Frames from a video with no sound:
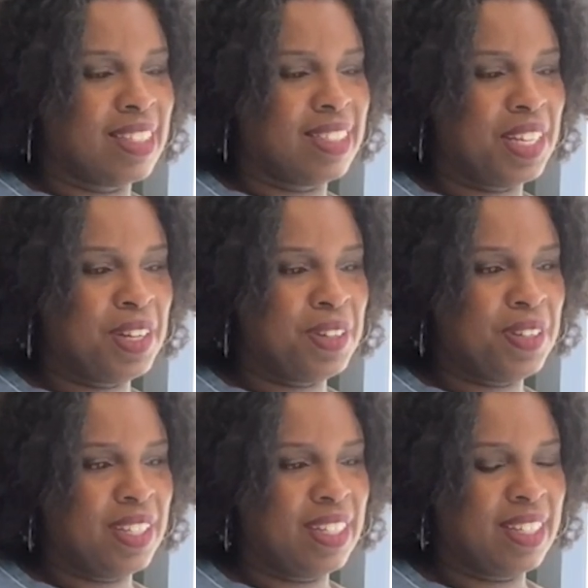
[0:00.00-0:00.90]
so
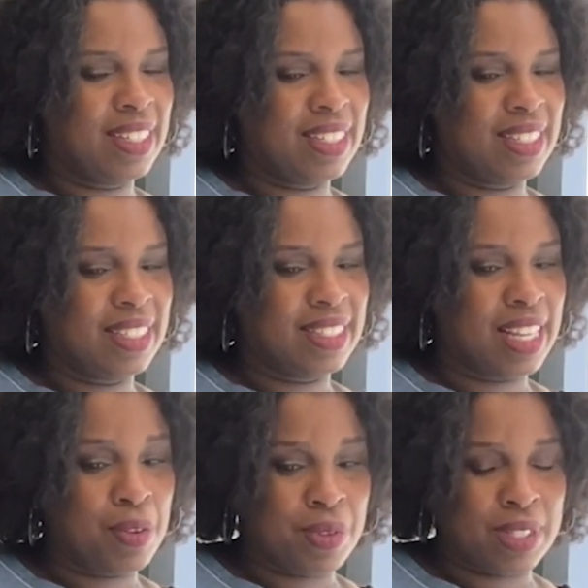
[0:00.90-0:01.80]

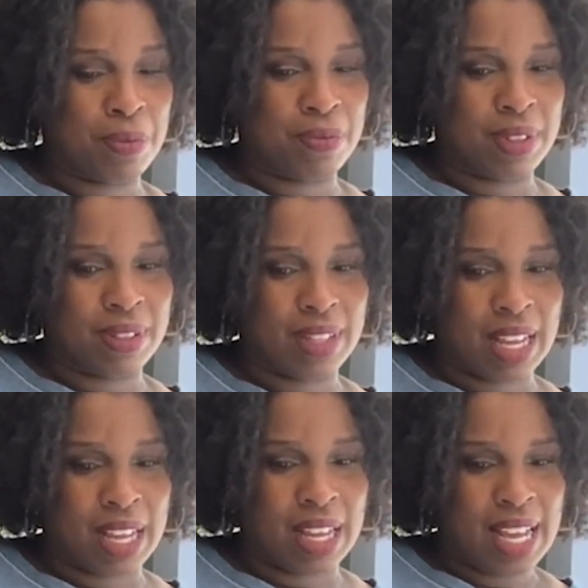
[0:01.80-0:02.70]
that was the, the
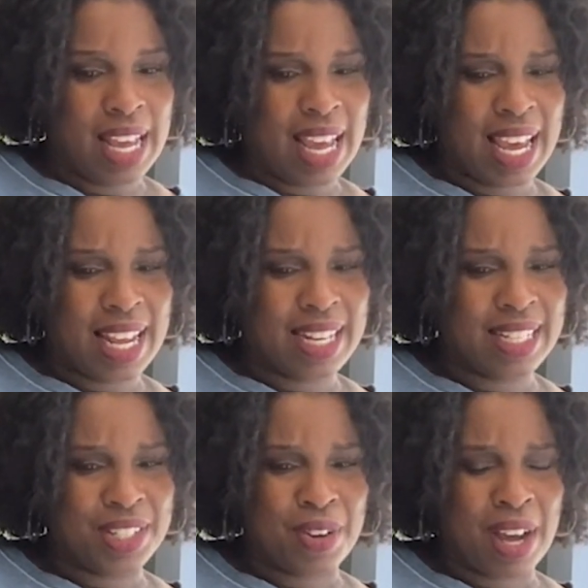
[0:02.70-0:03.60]
thing. And,
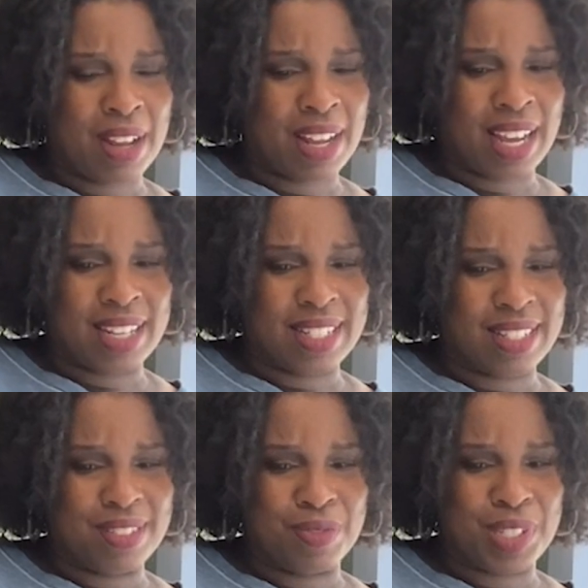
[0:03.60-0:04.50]
you know, I, I
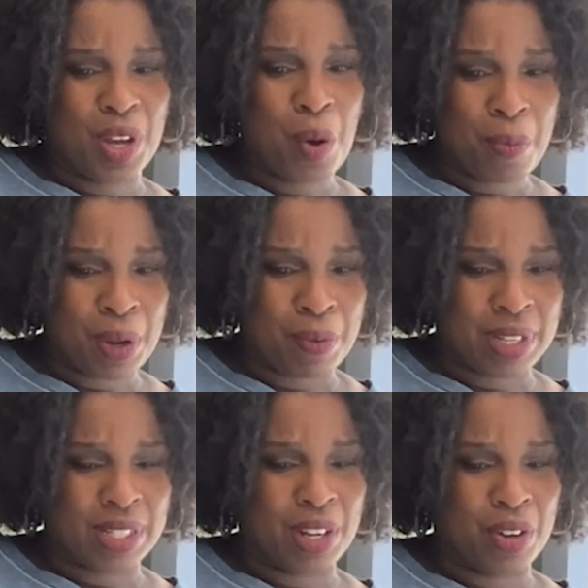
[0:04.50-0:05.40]
was hoping it
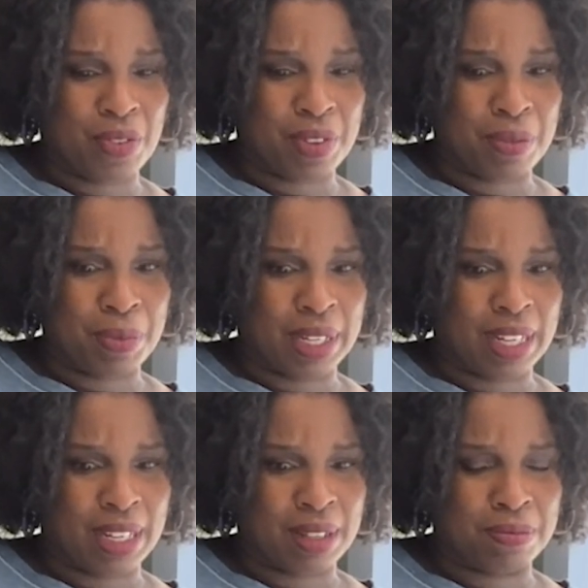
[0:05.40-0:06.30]
wasn't COVID, but
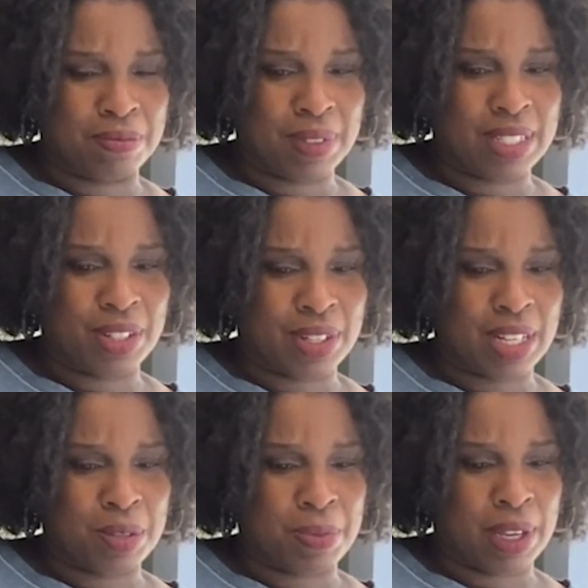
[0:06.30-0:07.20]
um, it turned
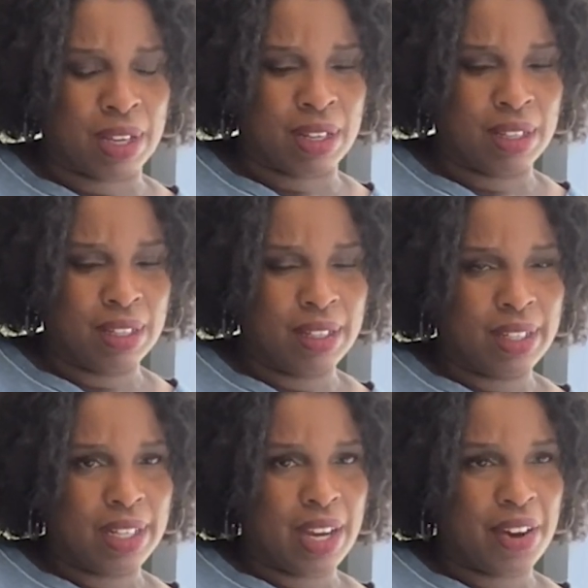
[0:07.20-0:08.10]
out to be a
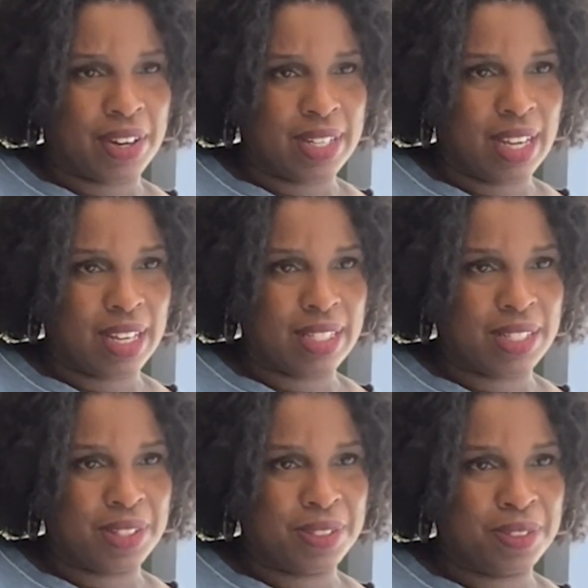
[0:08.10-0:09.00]
heart attack.
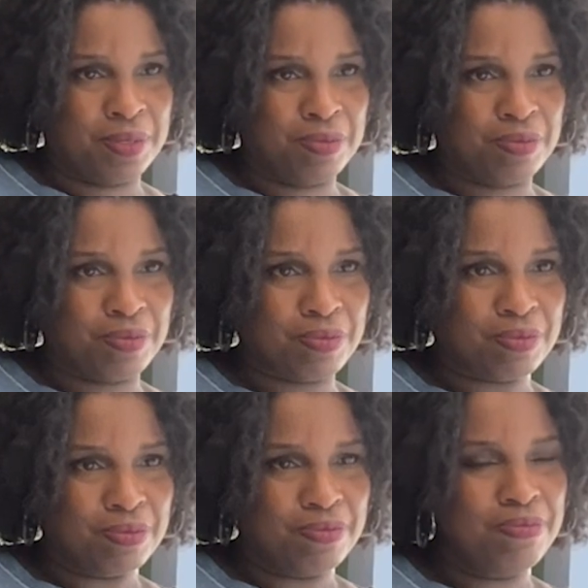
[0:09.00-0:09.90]
So, heart
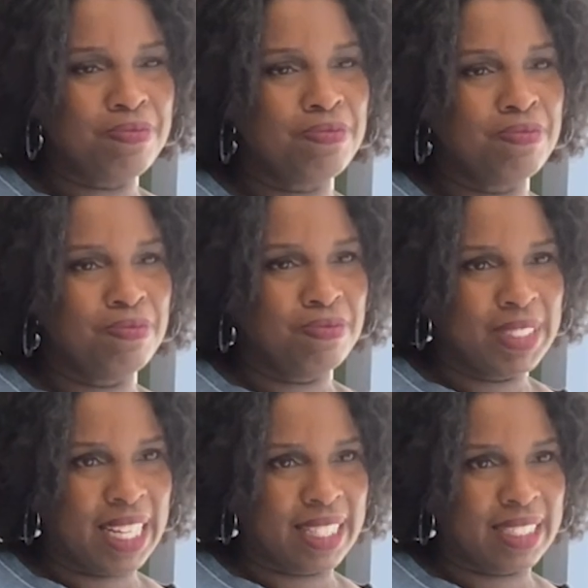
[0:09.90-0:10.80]
attack.
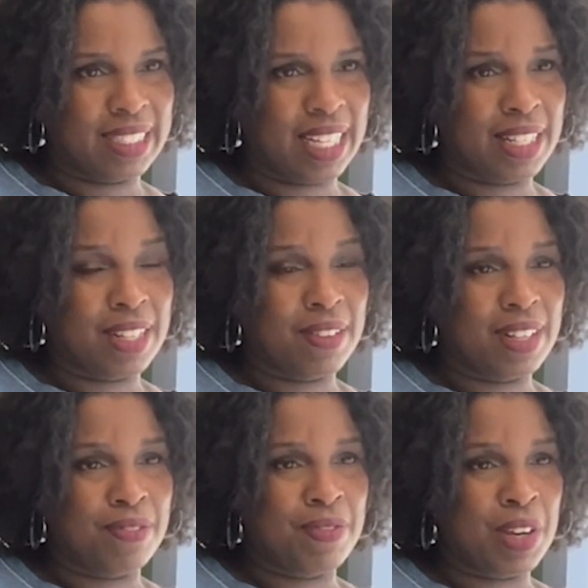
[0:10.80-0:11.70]
yes,
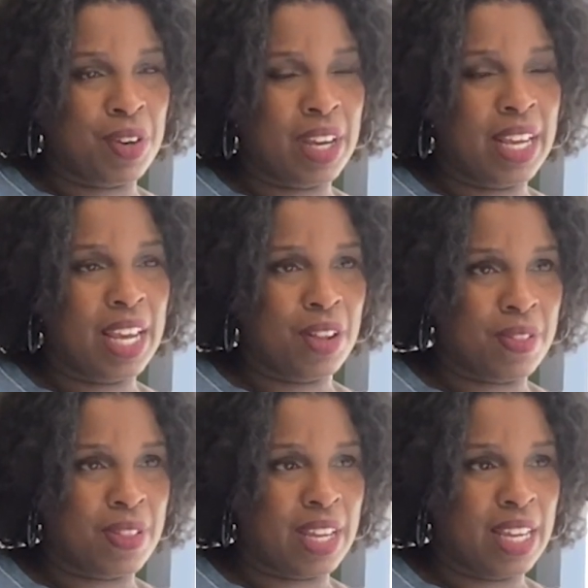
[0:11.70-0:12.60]
wow. very
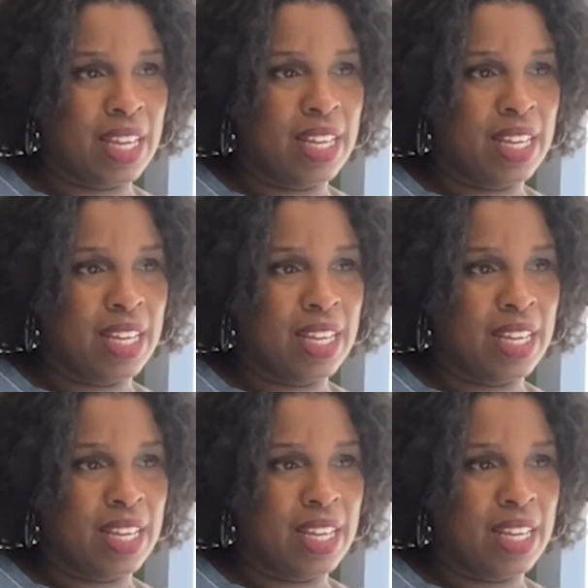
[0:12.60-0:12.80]
healthy